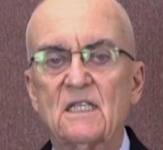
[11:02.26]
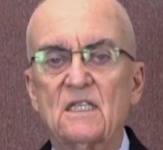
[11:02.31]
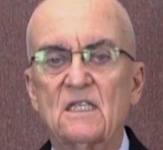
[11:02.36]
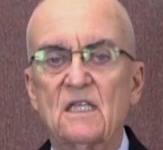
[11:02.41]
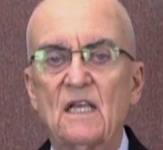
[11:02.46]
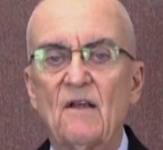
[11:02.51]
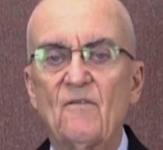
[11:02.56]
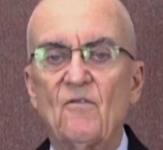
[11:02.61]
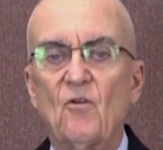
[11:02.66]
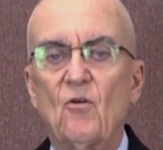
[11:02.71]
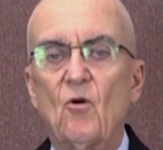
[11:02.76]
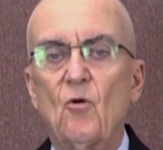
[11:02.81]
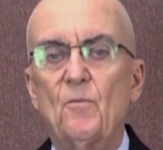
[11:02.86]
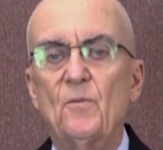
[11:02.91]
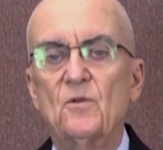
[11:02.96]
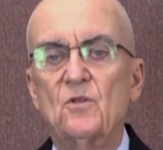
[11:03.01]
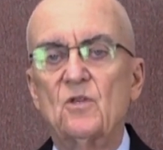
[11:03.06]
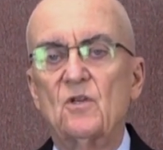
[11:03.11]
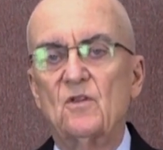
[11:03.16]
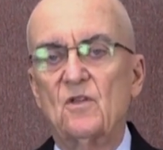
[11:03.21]
is never
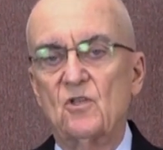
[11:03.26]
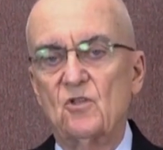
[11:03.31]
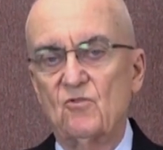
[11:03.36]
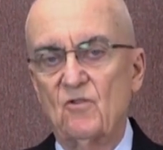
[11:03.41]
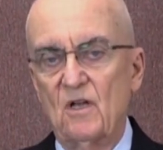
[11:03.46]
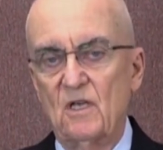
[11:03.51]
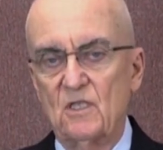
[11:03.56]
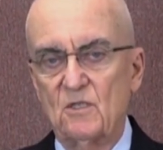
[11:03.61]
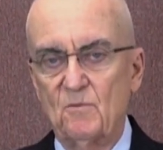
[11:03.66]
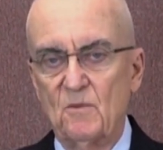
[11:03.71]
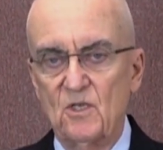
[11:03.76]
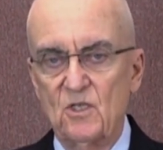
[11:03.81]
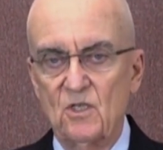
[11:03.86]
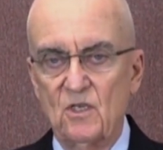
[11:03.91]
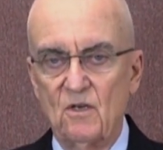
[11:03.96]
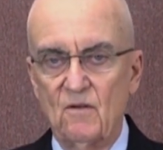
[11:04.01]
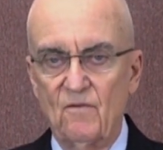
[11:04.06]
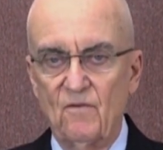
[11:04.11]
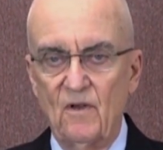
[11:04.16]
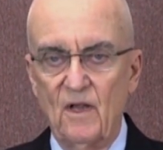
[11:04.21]
open to the
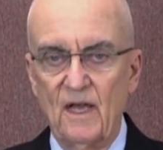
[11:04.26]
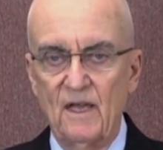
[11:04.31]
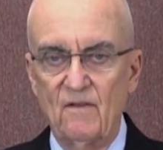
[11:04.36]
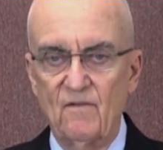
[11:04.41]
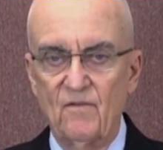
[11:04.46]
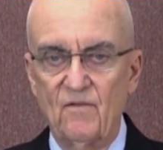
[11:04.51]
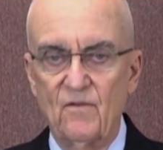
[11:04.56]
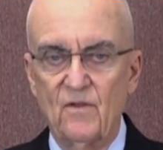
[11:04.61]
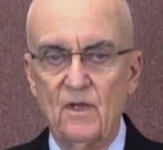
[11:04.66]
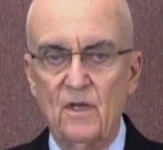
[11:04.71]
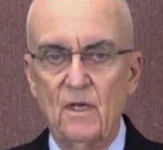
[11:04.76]
transmission of life.